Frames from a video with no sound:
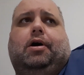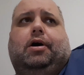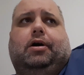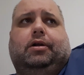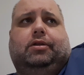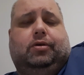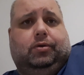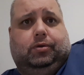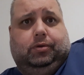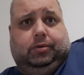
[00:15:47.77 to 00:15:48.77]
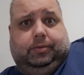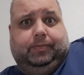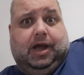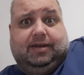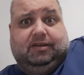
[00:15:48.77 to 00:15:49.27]
to
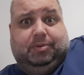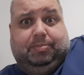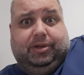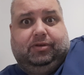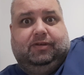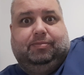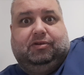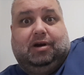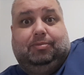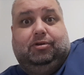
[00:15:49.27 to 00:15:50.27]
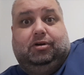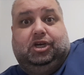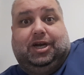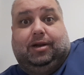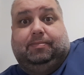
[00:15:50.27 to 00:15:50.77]
ask people to subscribe to
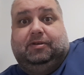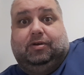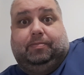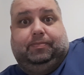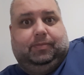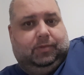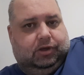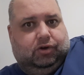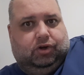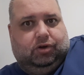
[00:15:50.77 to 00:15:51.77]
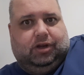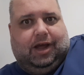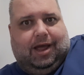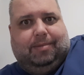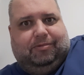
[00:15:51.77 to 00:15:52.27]
your channel. So you should
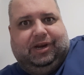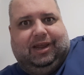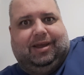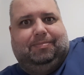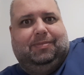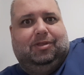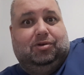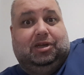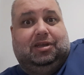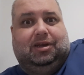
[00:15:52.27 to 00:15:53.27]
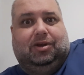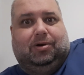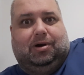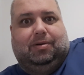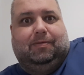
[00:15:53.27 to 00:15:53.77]
really do it in
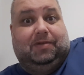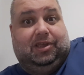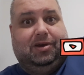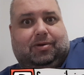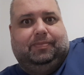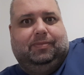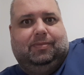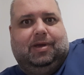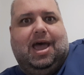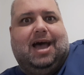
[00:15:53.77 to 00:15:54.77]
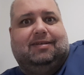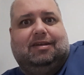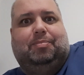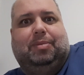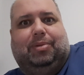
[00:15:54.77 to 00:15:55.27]
your video.
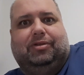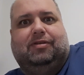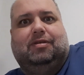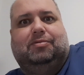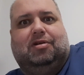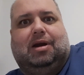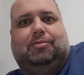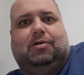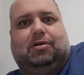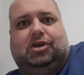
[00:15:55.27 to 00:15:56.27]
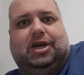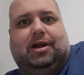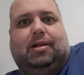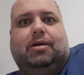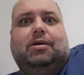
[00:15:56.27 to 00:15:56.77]
Ask people to subscribe to your
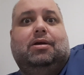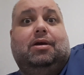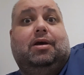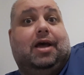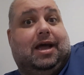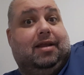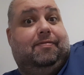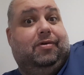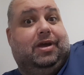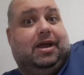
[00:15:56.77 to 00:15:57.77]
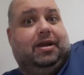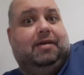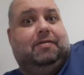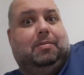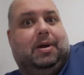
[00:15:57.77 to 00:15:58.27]
channel, and if you can,
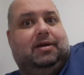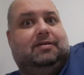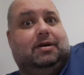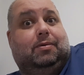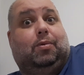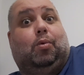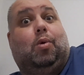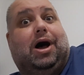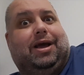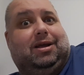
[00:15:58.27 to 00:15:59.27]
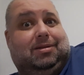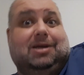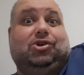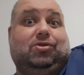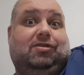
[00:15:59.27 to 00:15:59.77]
give them a reason why they